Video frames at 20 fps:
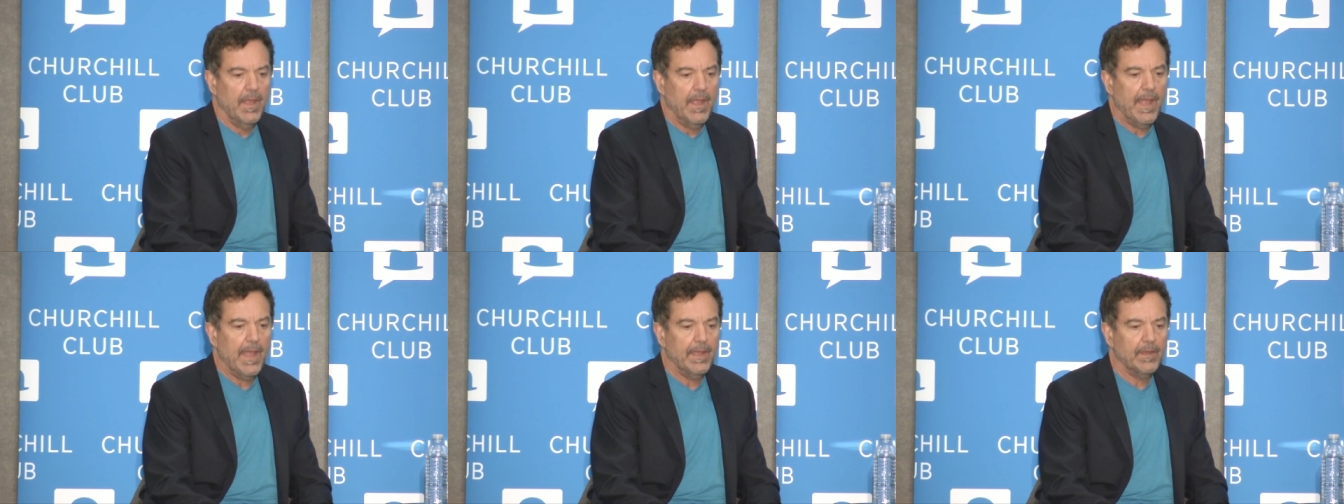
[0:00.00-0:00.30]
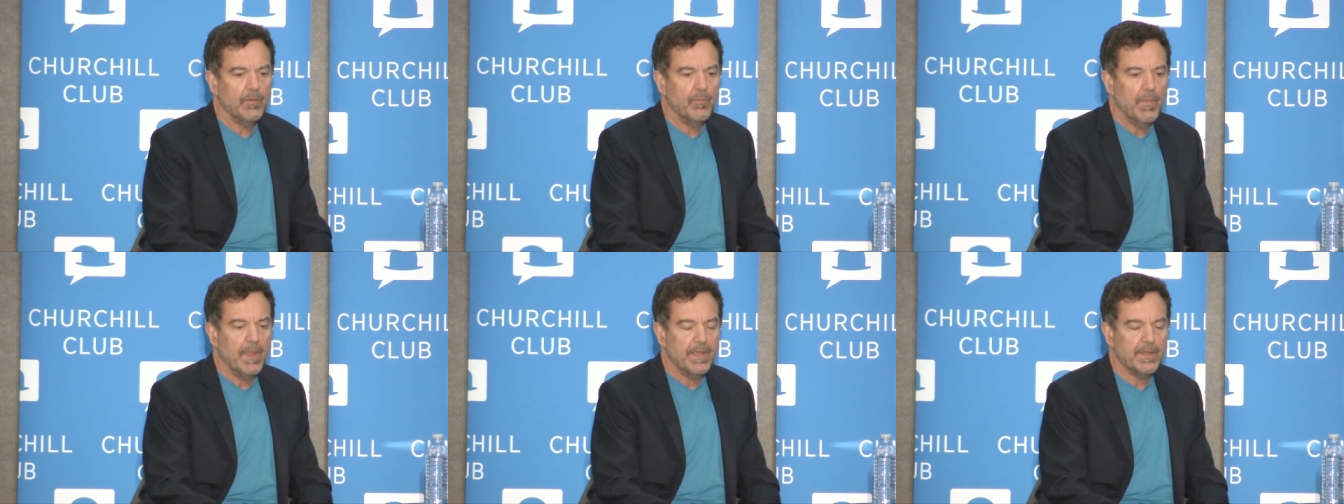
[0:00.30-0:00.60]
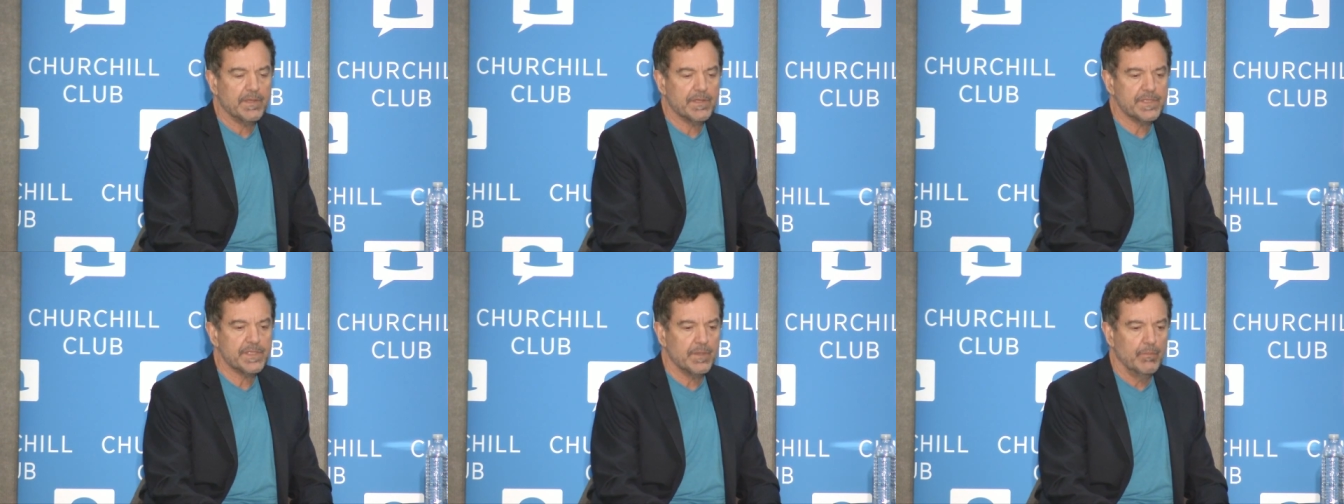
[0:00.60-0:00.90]
had to
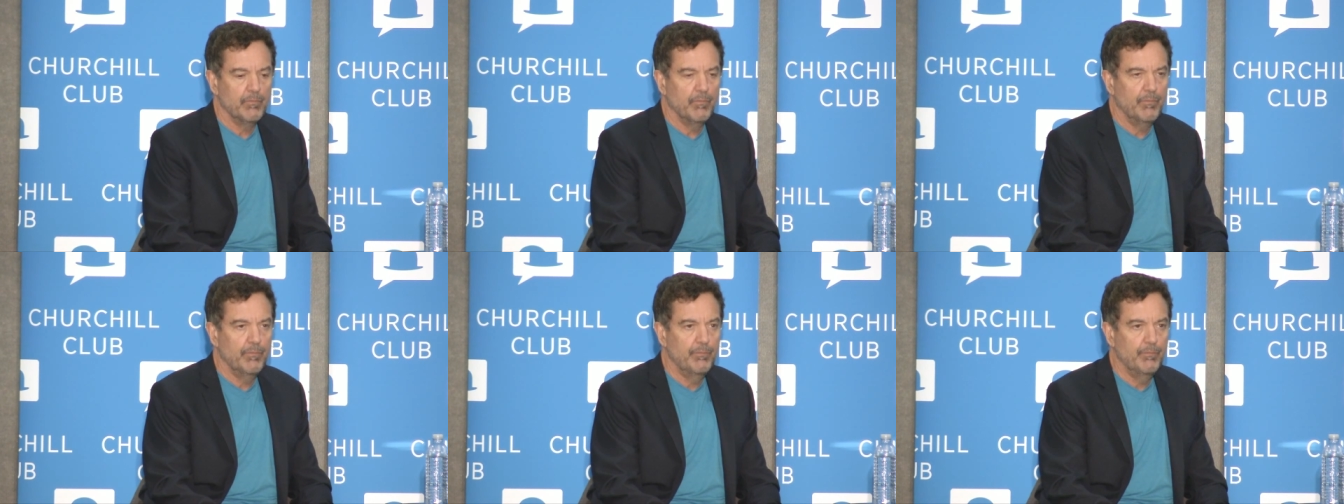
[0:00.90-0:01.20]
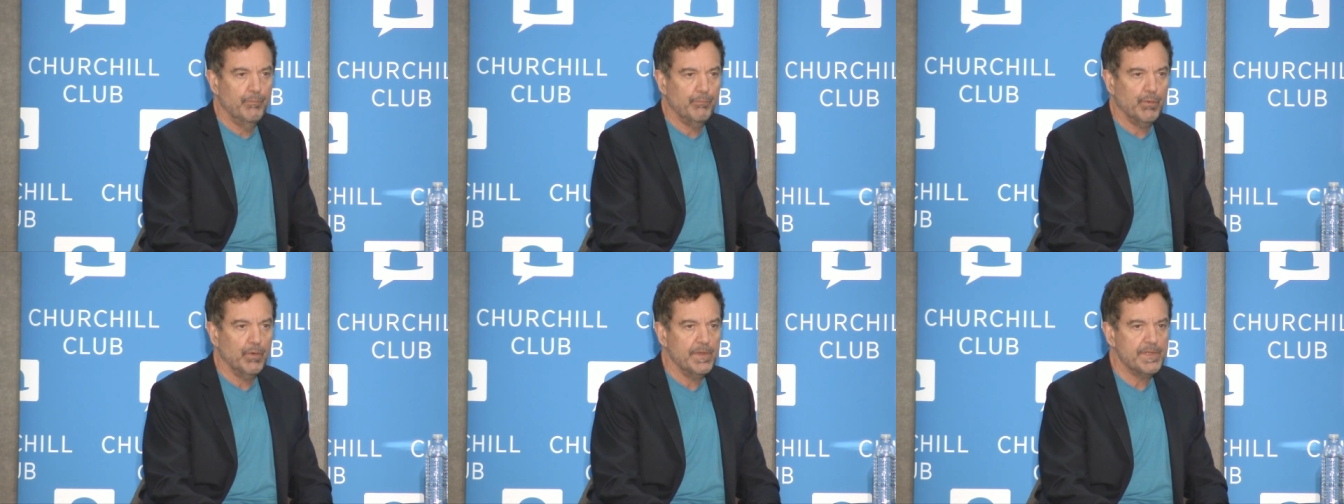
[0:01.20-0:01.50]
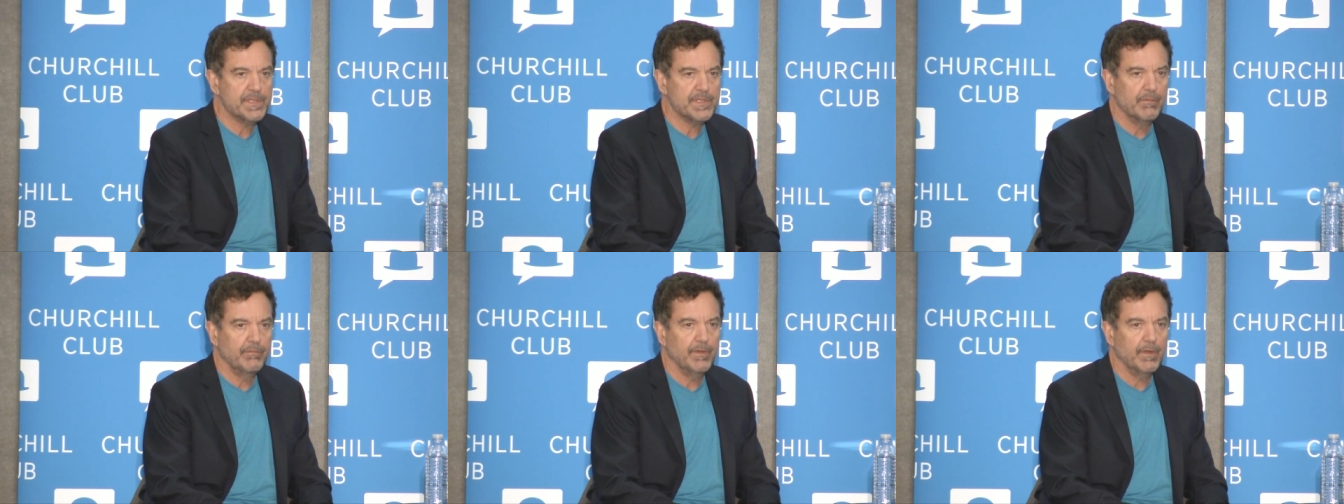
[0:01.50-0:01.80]
make some pretty
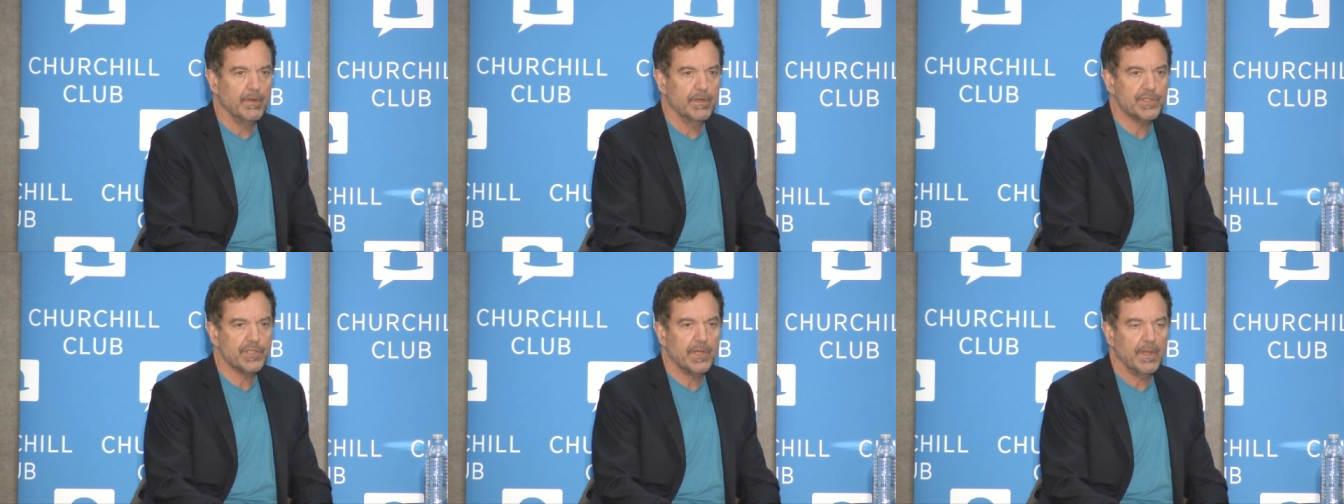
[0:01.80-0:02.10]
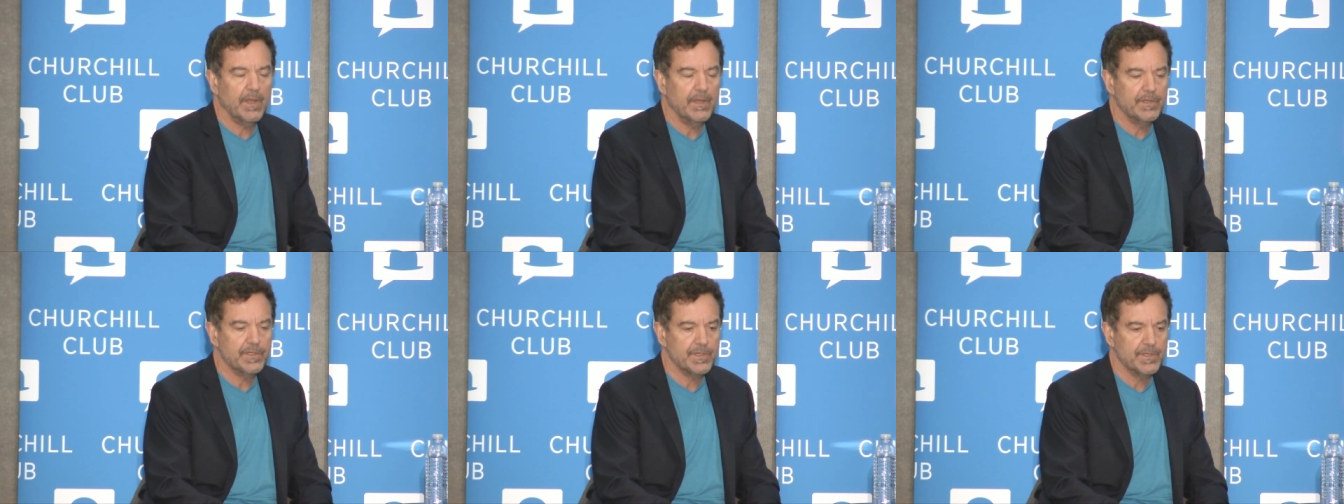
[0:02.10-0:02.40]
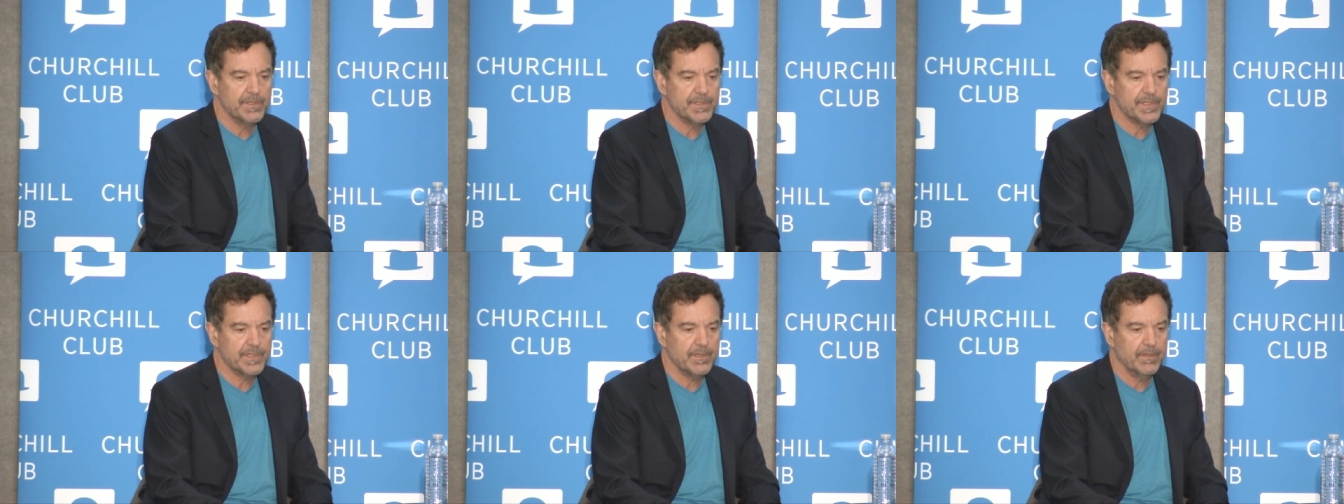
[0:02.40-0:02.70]
severe
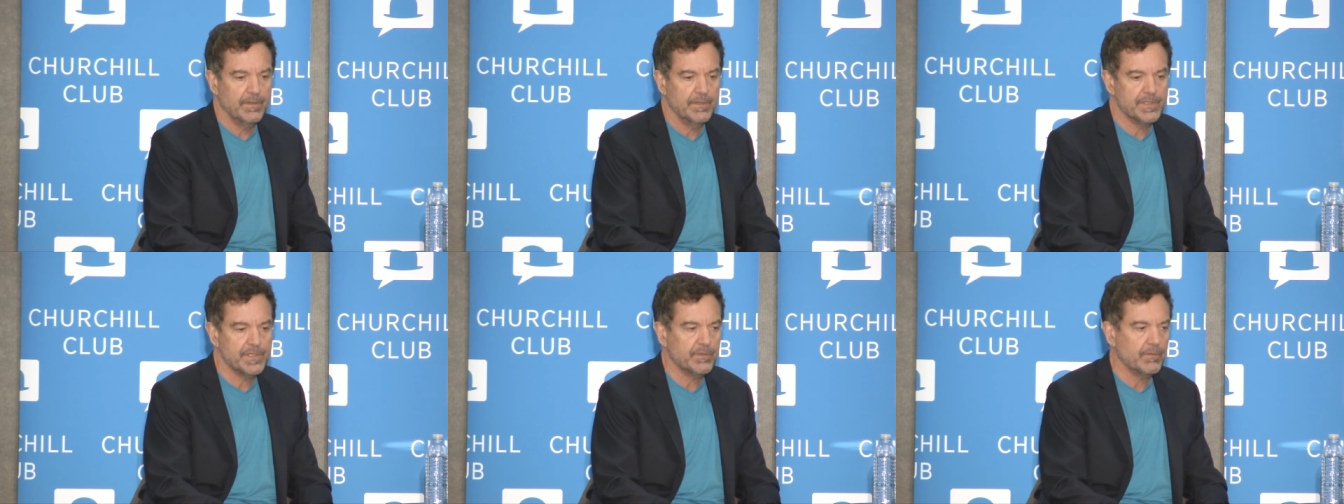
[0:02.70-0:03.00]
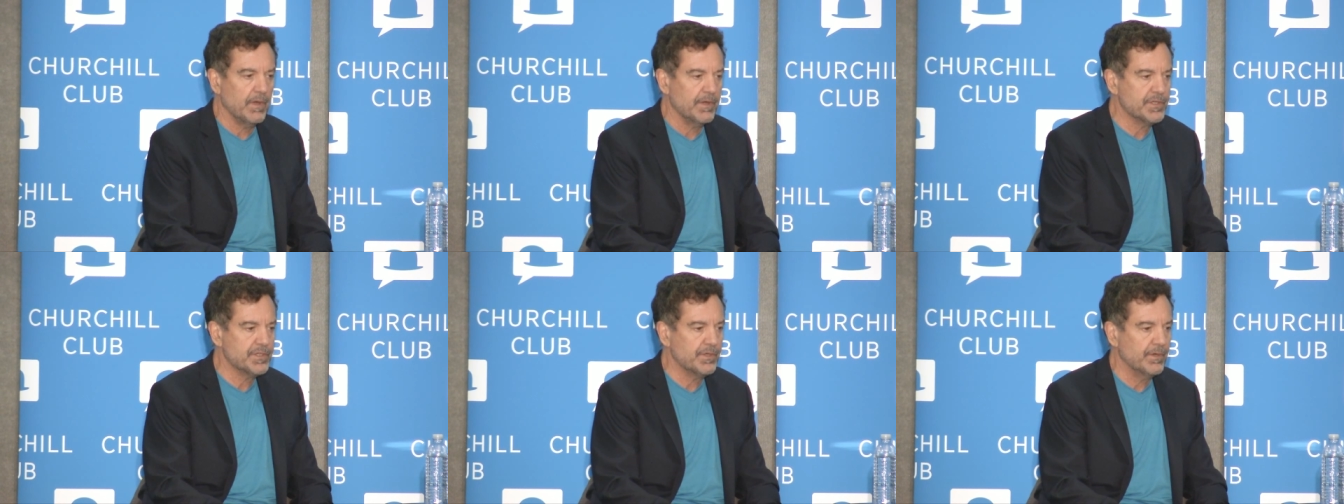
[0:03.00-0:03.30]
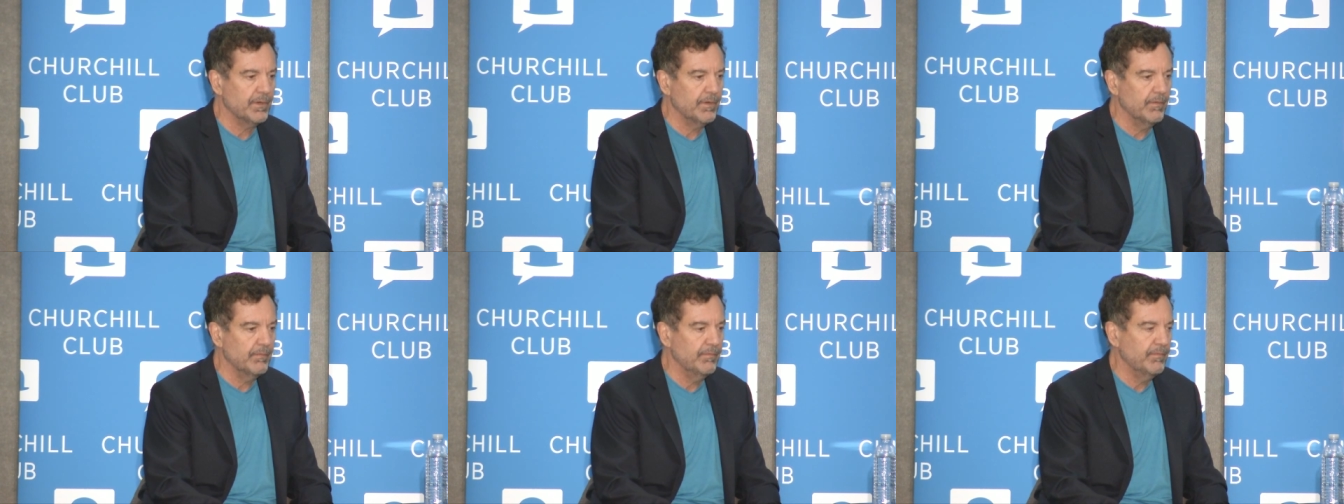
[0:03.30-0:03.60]
changes to the
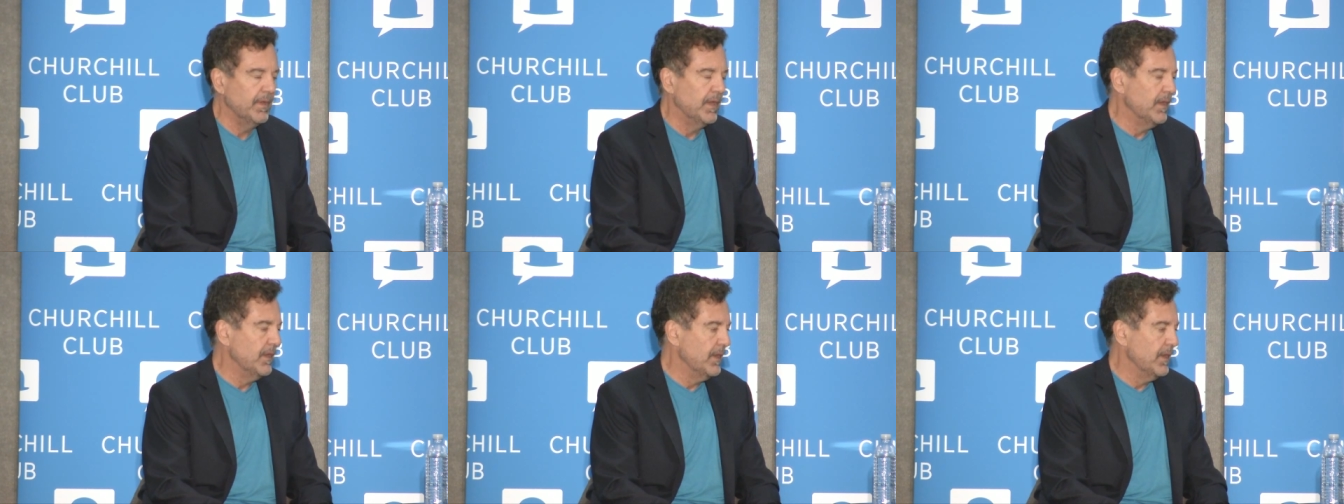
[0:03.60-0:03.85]
structure of,